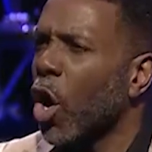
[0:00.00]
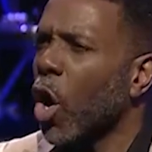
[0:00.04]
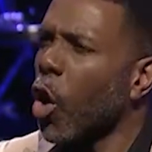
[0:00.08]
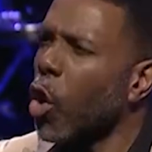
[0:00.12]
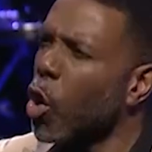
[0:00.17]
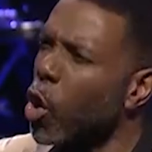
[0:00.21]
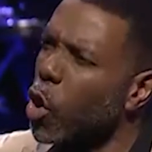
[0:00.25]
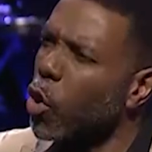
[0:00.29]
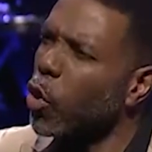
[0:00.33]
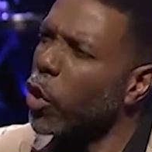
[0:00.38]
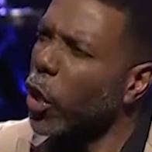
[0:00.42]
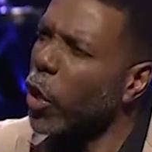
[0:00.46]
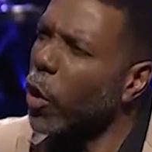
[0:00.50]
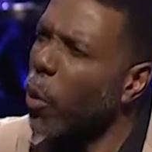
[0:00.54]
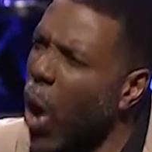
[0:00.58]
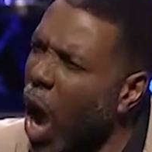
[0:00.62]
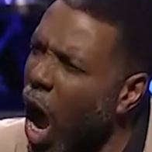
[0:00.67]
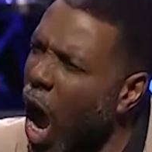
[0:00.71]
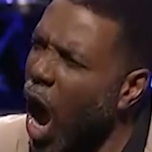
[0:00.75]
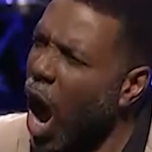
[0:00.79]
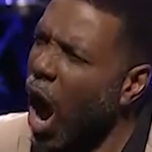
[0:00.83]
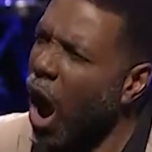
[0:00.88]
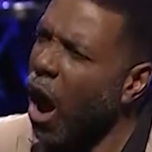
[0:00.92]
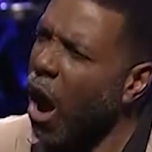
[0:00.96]
who you
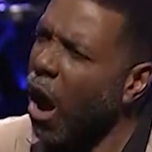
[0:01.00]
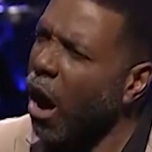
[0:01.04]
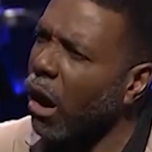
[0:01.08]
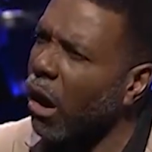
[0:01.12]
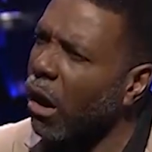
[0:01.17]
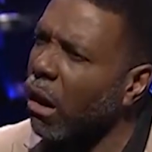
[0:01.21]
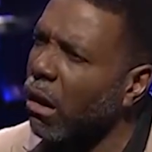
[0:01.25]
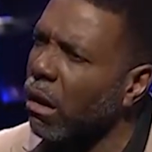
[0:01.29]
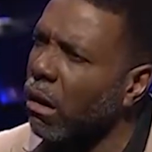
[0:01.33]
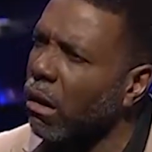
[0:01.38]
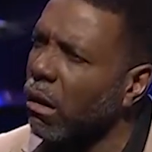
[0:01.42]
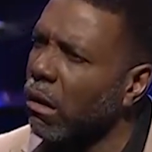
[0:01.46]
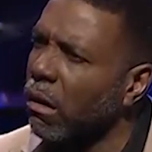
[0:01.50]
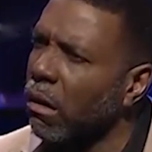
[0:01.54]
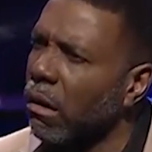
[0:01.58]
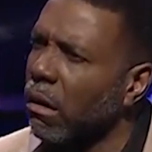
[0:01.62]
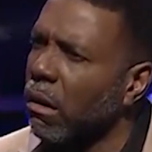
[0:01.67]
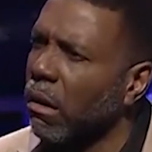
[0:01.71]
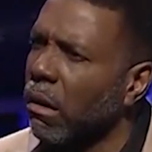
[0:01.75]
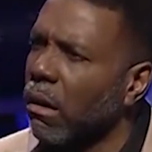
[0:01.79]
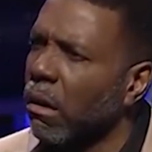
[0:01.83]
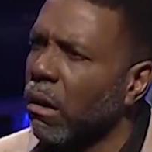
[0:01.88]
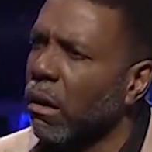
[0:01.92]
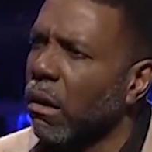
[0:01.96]
are.
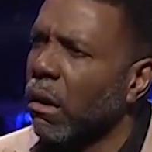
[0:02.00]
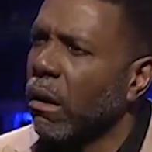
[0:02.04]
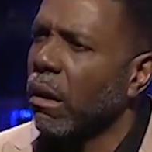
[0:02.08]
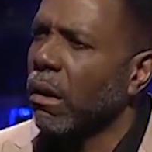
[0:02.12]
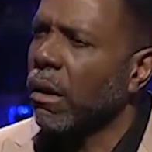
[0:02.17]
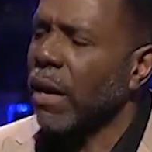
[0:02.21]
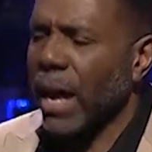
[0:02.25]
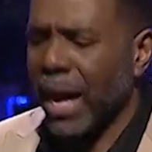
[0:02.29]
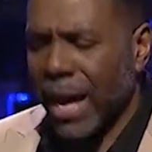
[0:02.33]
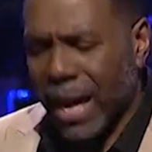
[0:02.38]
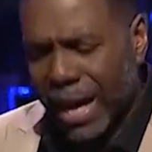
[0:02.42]
Now,